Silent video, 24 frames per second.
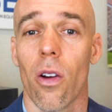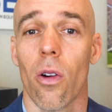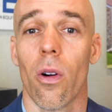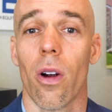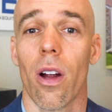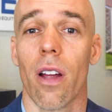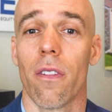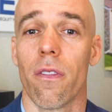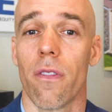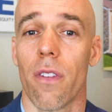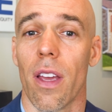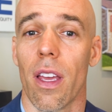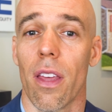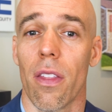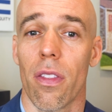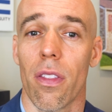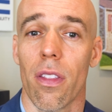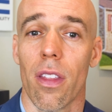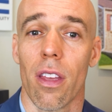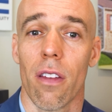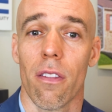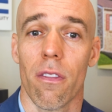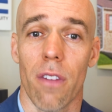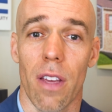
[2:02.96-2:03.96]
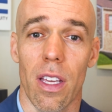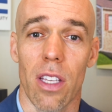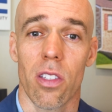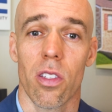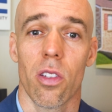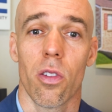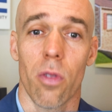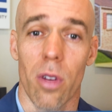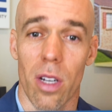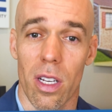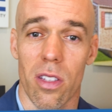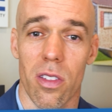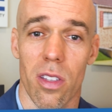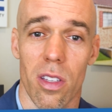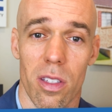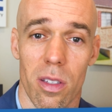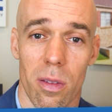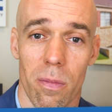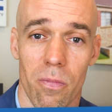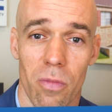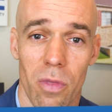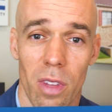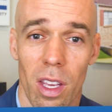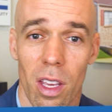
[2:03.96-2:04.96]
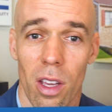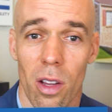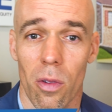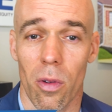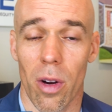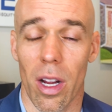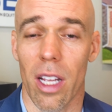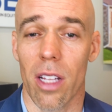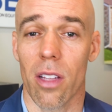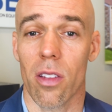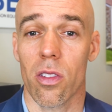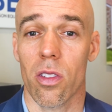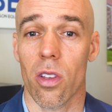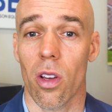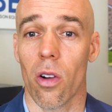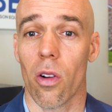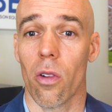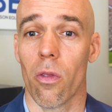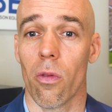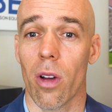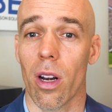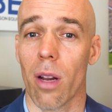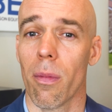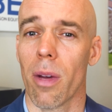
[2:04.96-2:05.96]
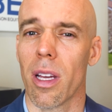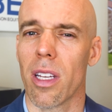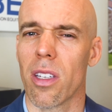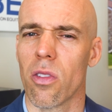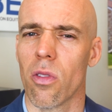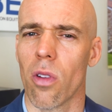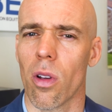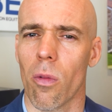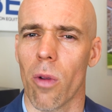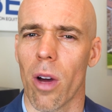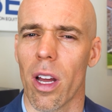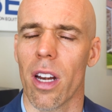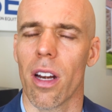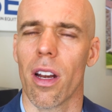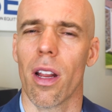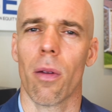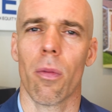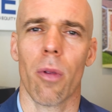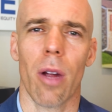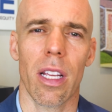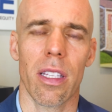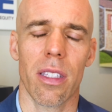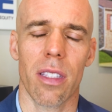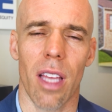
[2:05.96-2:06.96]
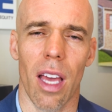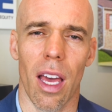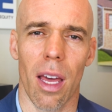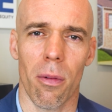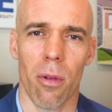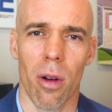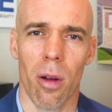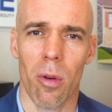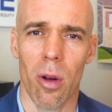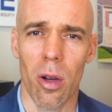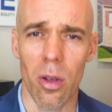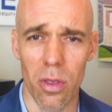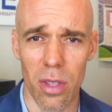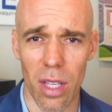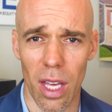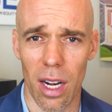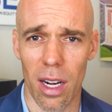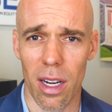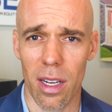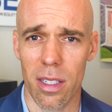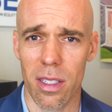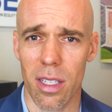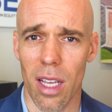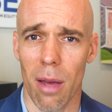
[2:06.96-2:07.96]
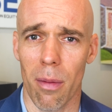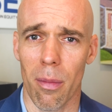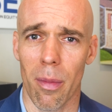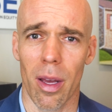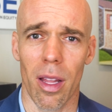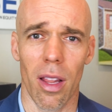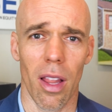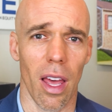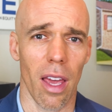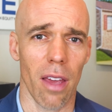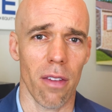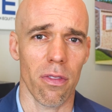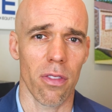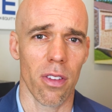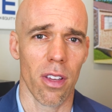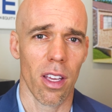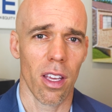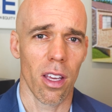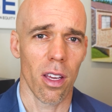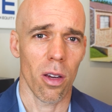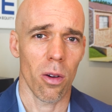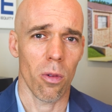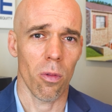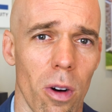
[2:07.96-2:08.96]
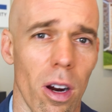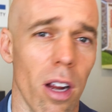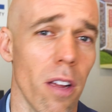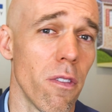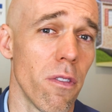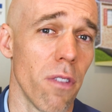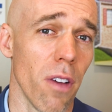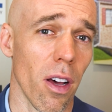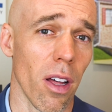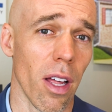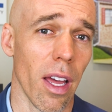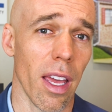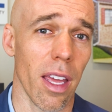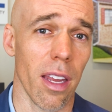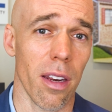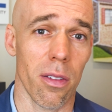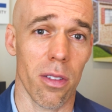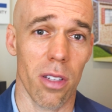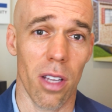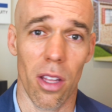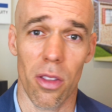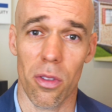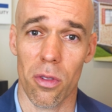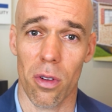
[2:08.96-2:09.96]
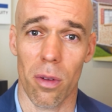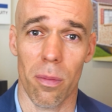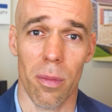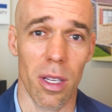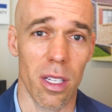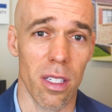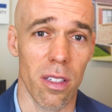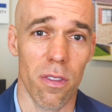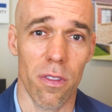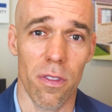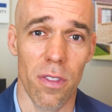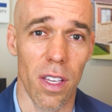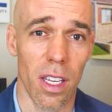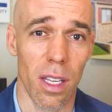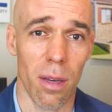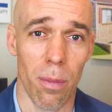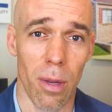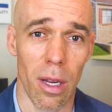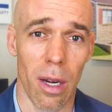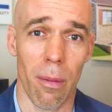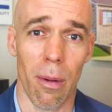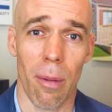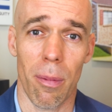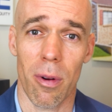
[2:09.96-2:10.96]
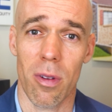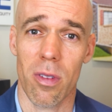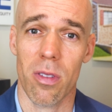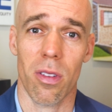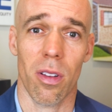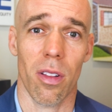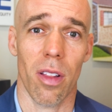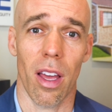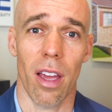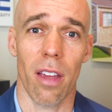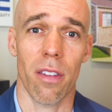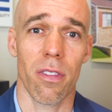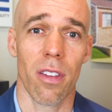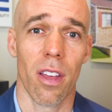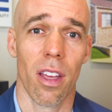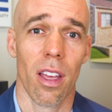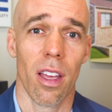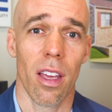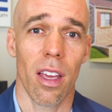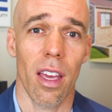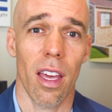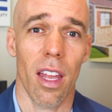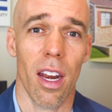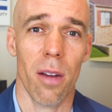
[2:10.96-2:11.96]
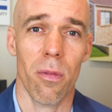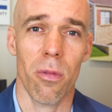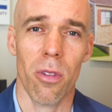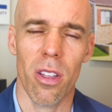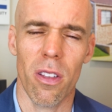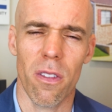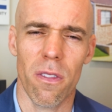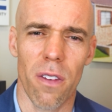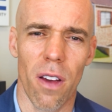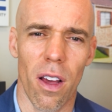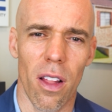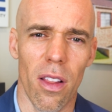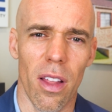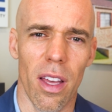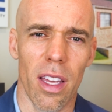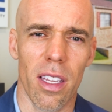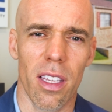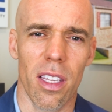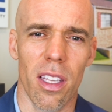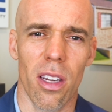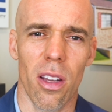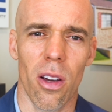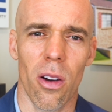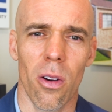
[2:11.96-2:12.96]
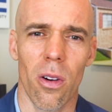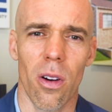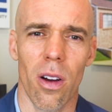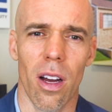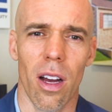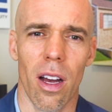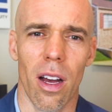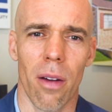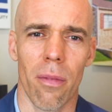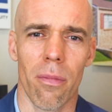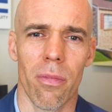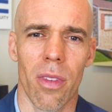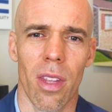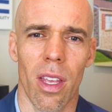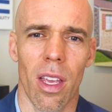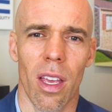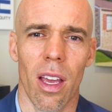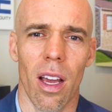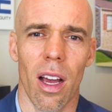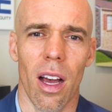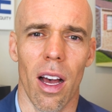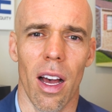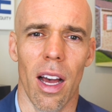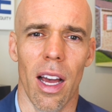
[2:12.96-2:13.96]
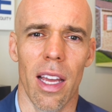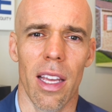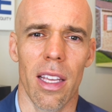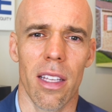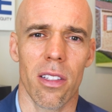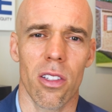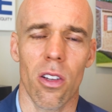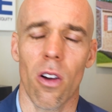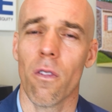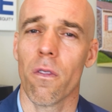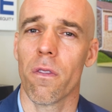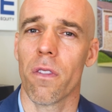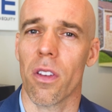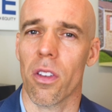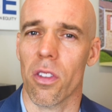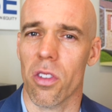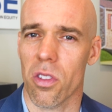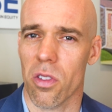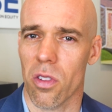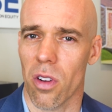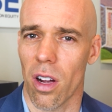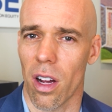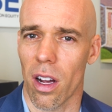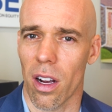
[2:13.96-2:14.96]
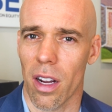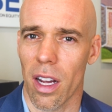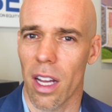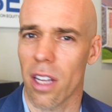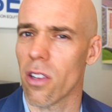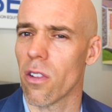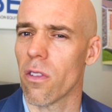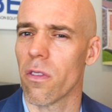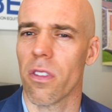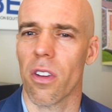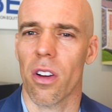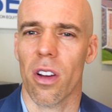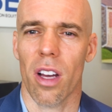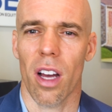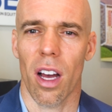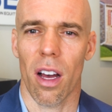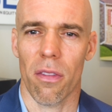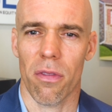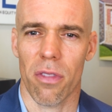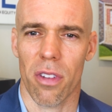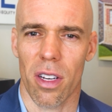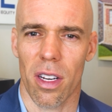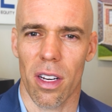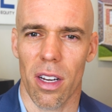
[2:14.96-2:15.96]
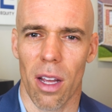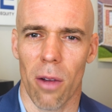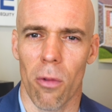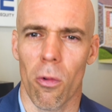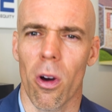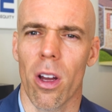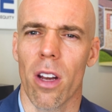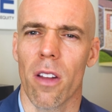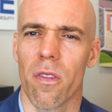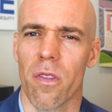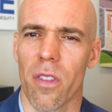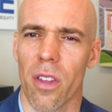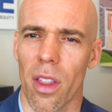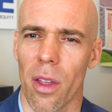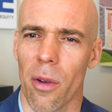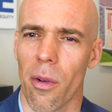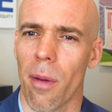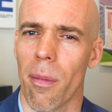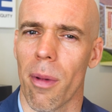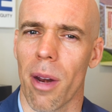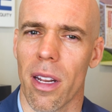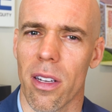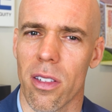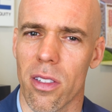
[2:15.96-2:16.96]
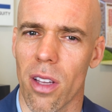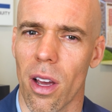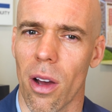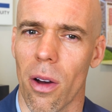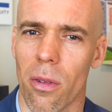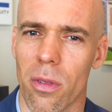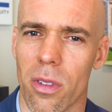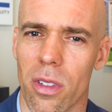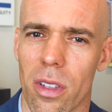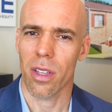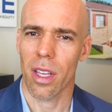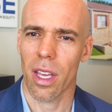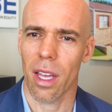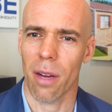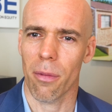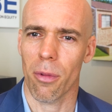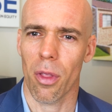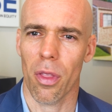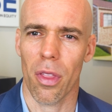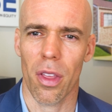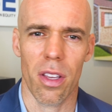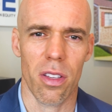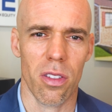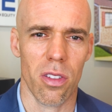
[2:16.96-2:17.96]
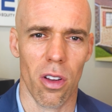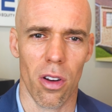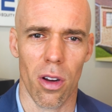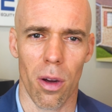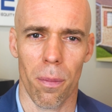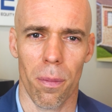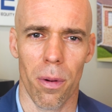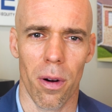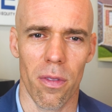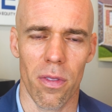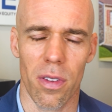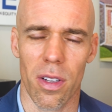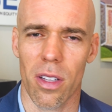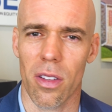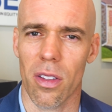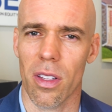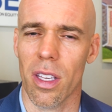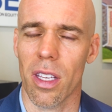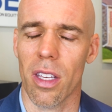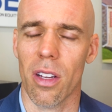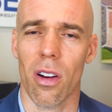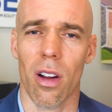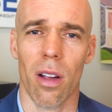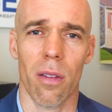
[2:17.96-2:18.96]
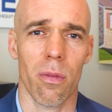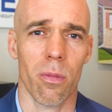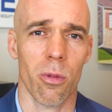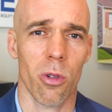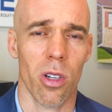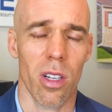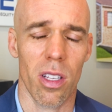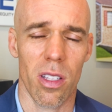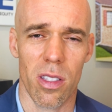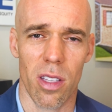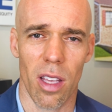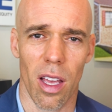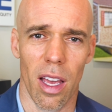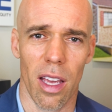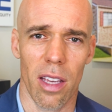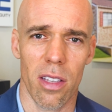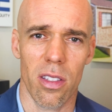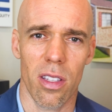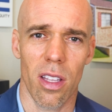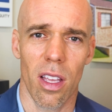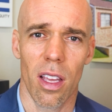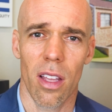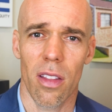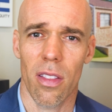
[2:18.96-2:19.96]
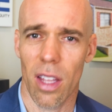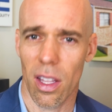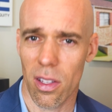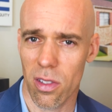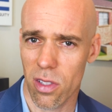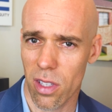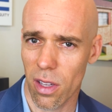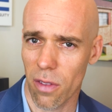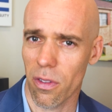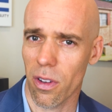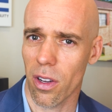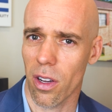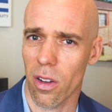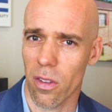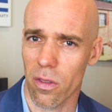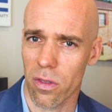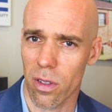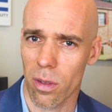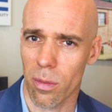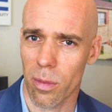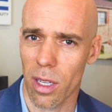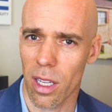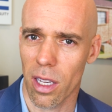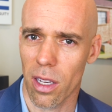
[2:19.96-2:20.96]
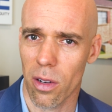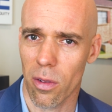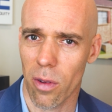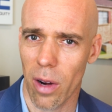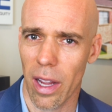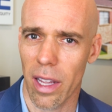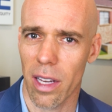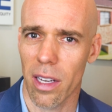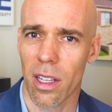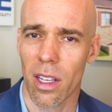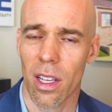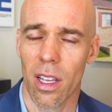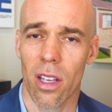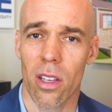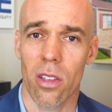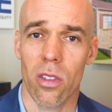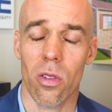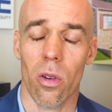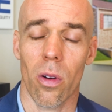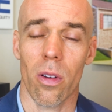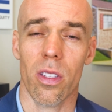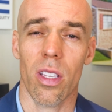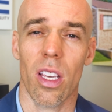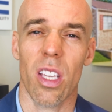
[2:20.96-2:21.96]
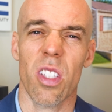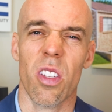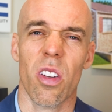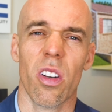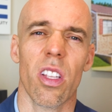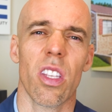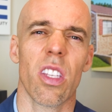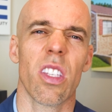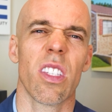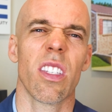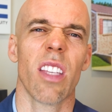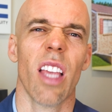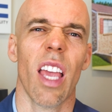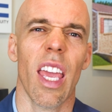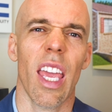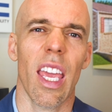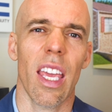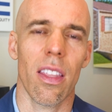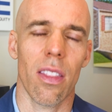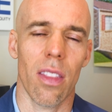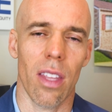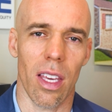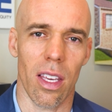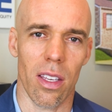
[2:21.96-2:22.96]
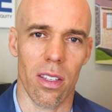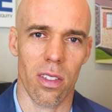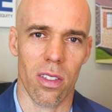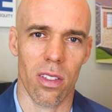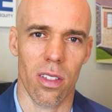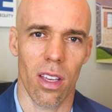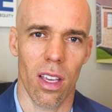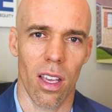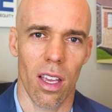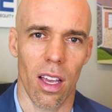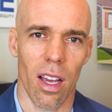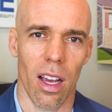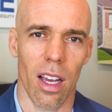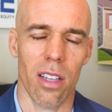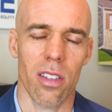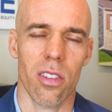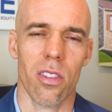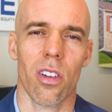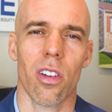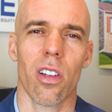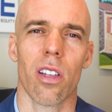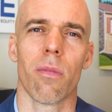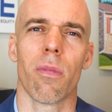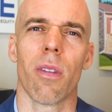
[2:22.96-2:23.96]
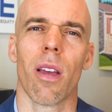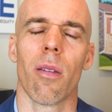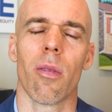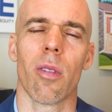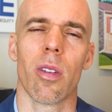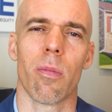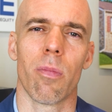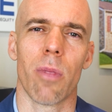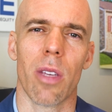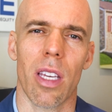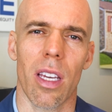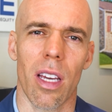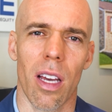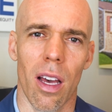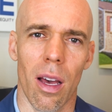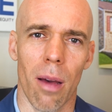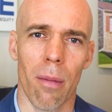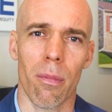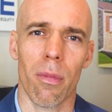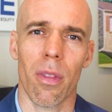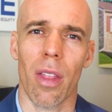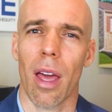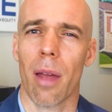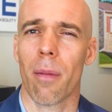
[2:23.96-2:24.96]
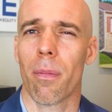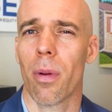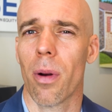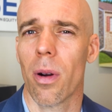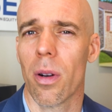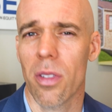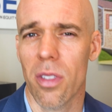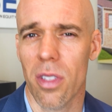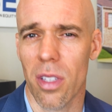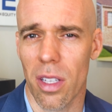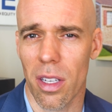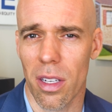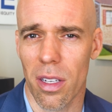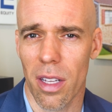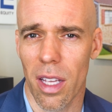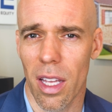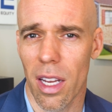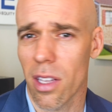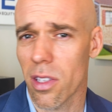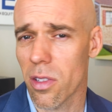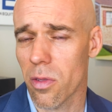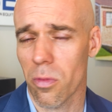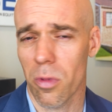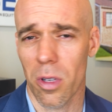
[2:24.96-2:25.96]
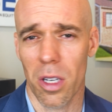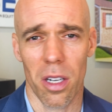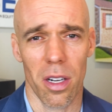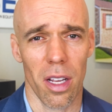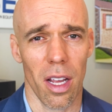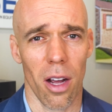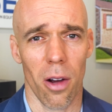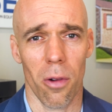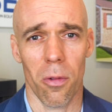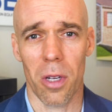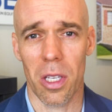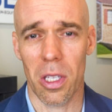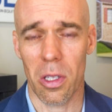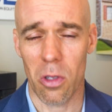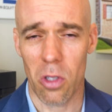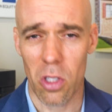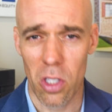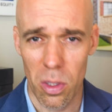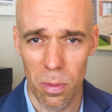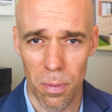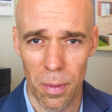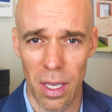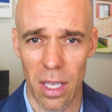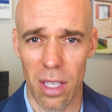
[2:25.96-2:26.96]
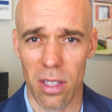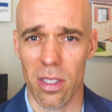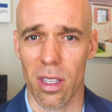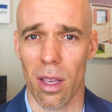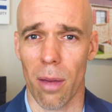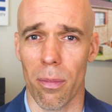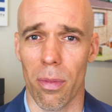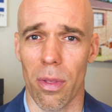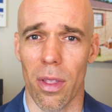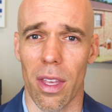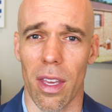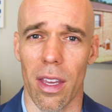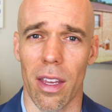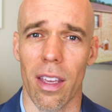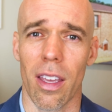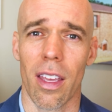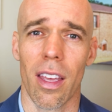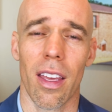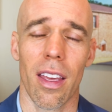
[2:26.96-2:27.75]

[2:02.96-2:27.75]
or I faith face criticism, right? So what am I doing? Why did I write that? Well, I wrote that in a time in my life where I felt I had gone through a big defeat in my personal life, and I really felt like, you know, um, I don't feel strong, I don't feel confident. I wanna feel that way, but I don't. And when things don't go perfectly or I'm criticized, that's difficult for me, right? So as I started saying this, I started to be able to become that person. And it's weird how when you speak something,